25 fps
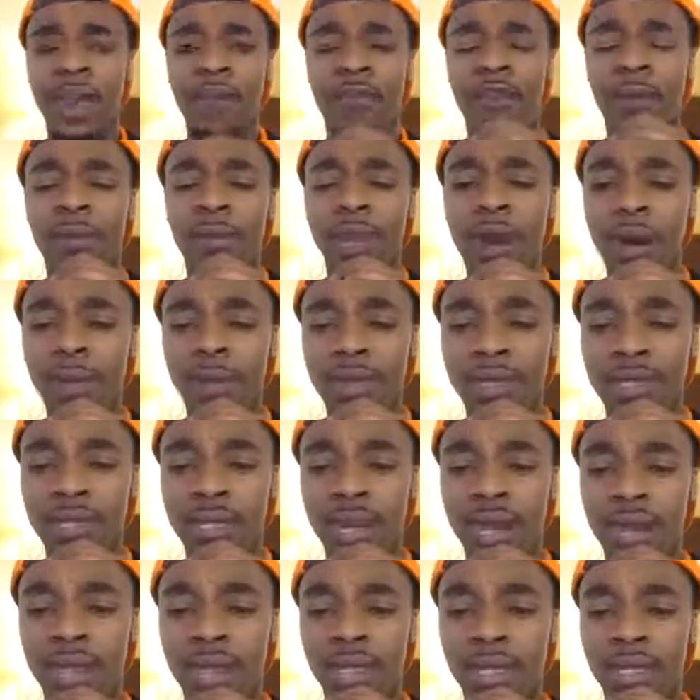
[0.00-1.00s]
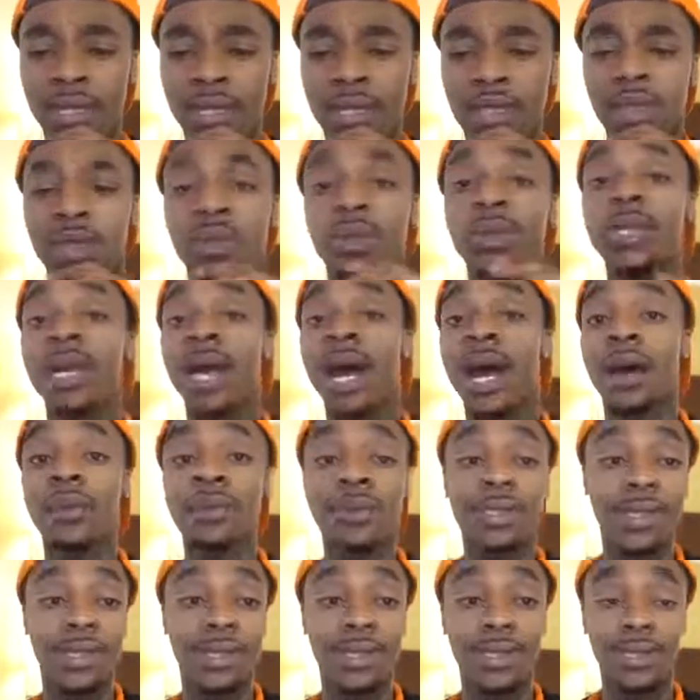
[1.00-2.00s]
if I'm not mistaken, 2
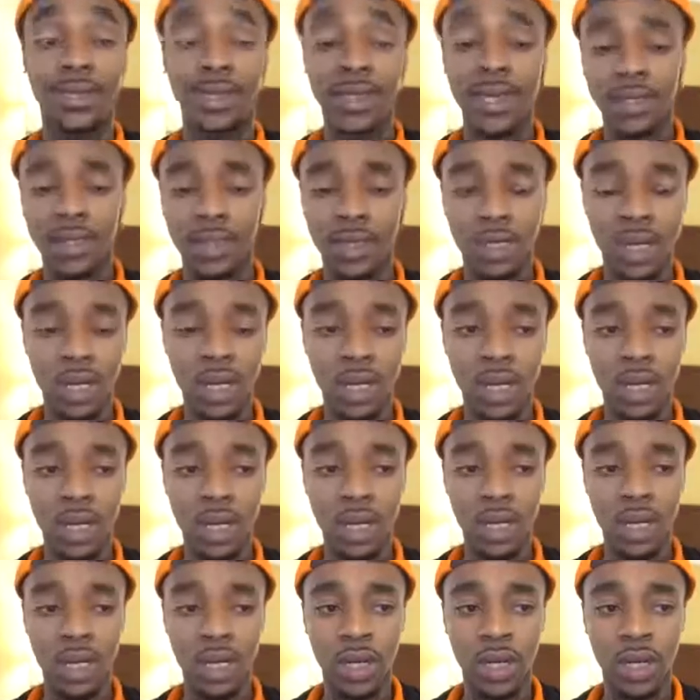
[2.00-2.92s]
times his sister